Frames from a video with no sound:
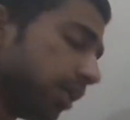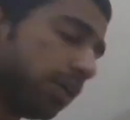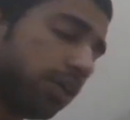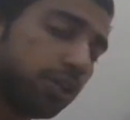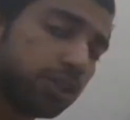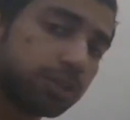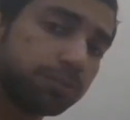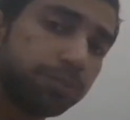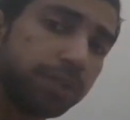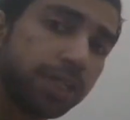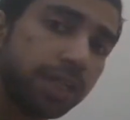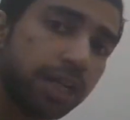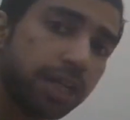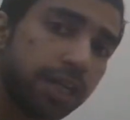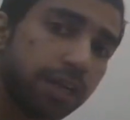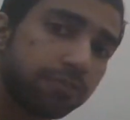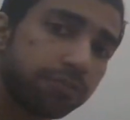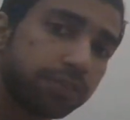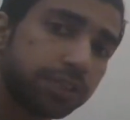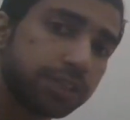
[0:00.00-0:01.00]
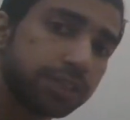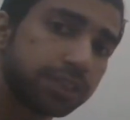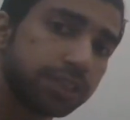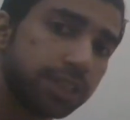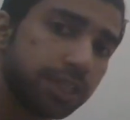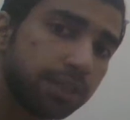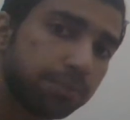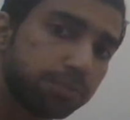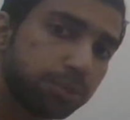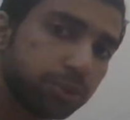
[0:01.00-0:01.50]
Ospina left his
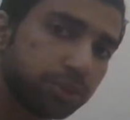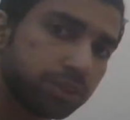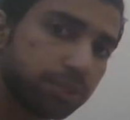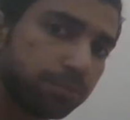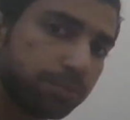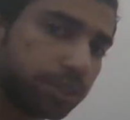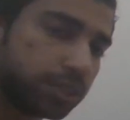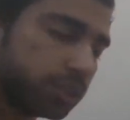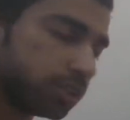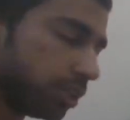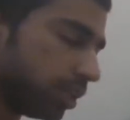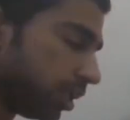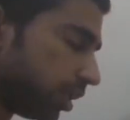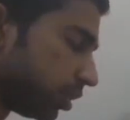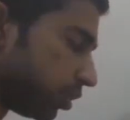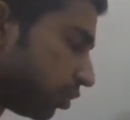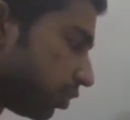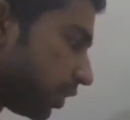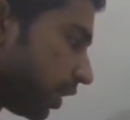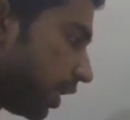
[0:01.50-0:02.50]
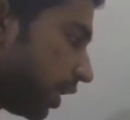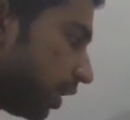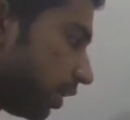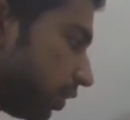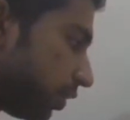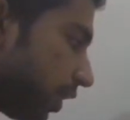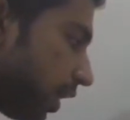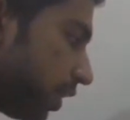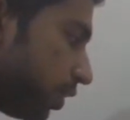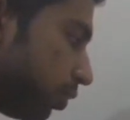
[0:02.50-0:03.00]
near post a bit. So Salah
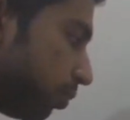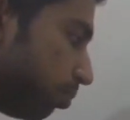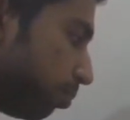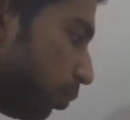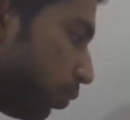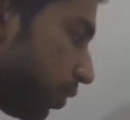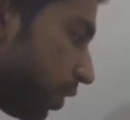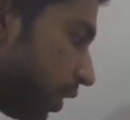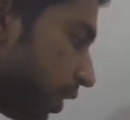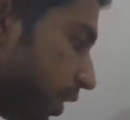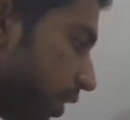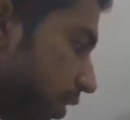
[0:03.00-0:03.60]
tried to poke it